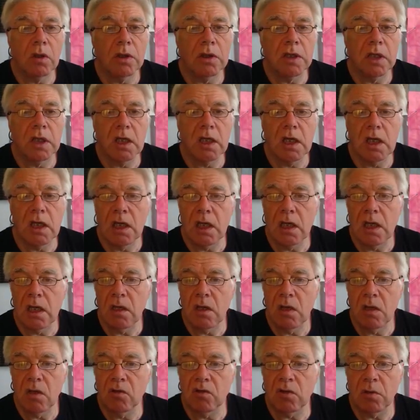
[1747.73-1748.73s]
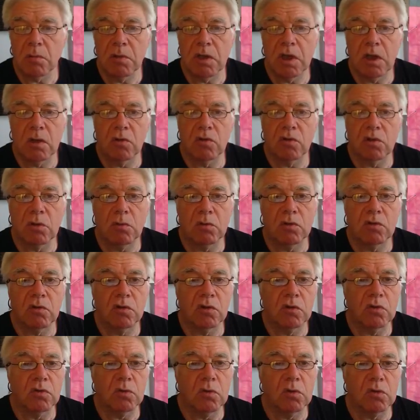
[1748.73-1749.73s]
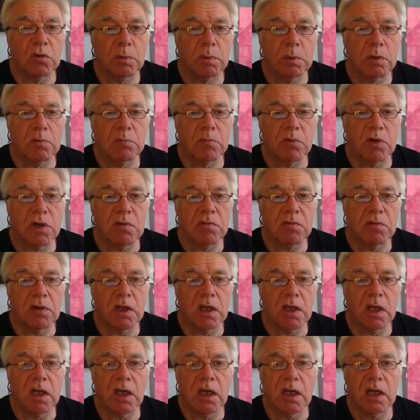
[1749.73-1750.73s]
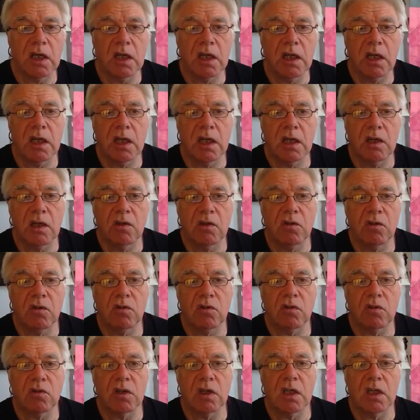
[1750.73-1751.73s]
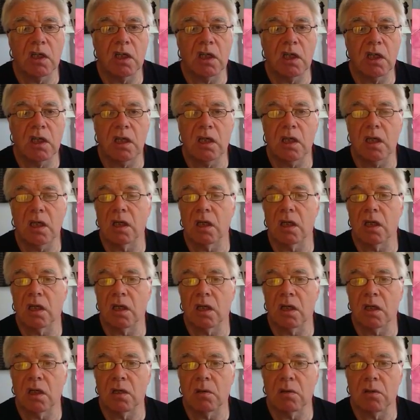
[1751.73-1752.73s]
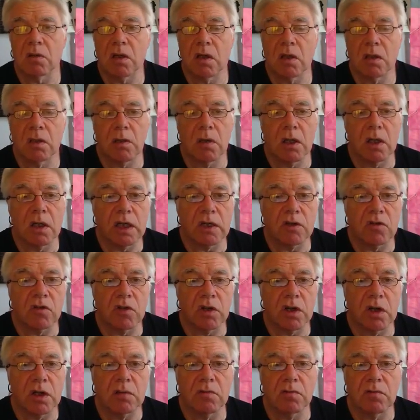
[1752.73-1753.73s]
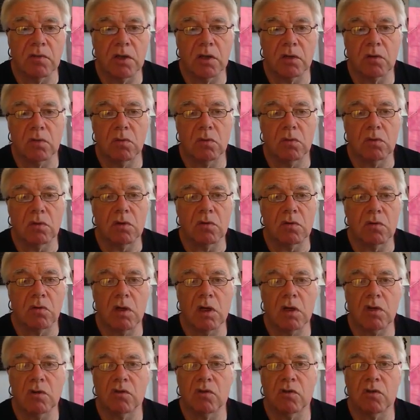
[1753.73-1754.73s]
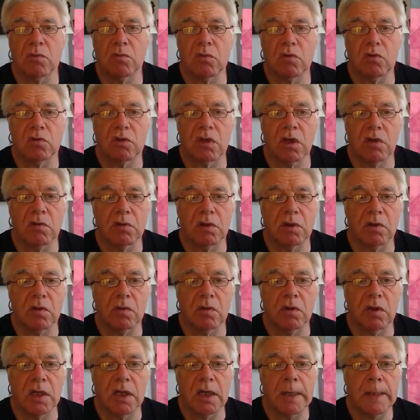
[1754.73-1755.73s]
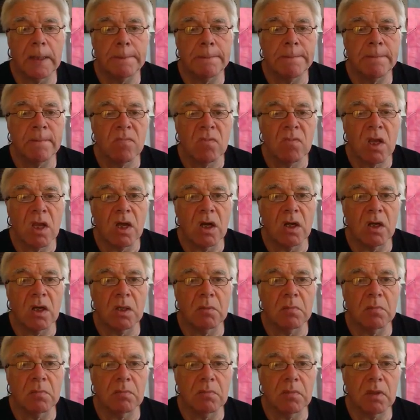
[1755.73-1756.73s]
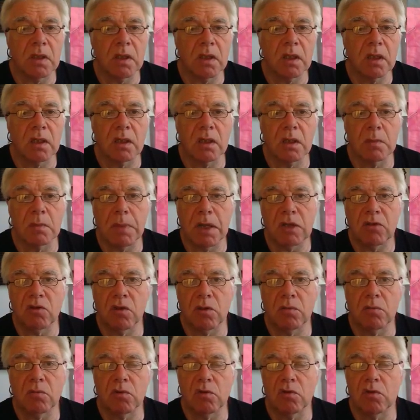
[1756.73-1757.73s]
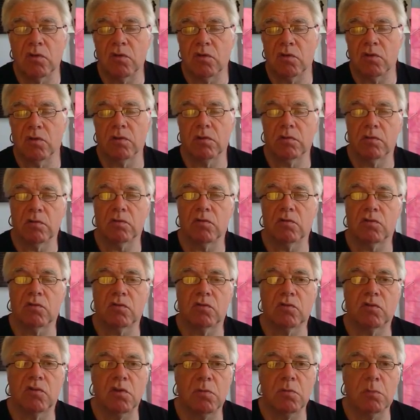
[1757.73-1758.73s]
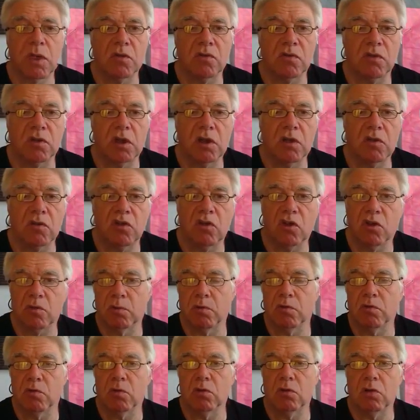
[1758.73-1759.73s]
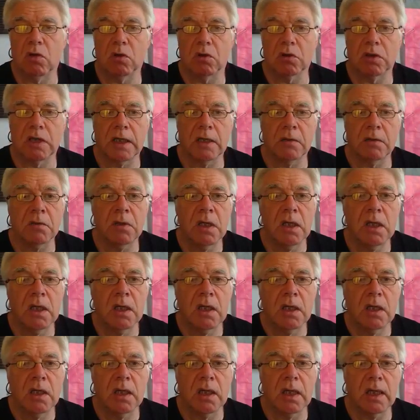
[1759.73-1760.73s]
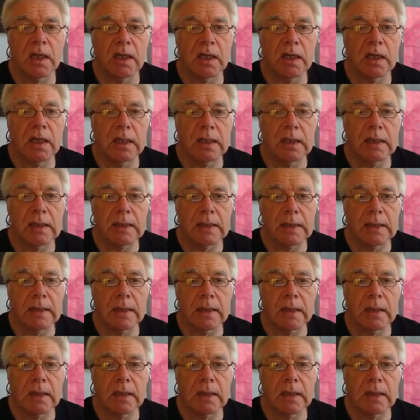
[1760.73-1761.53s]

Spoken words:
something else I wanted to talk about briefly is the electric vehicle grant and what's going on there. The budget was 2 months ago, just before lockdown, and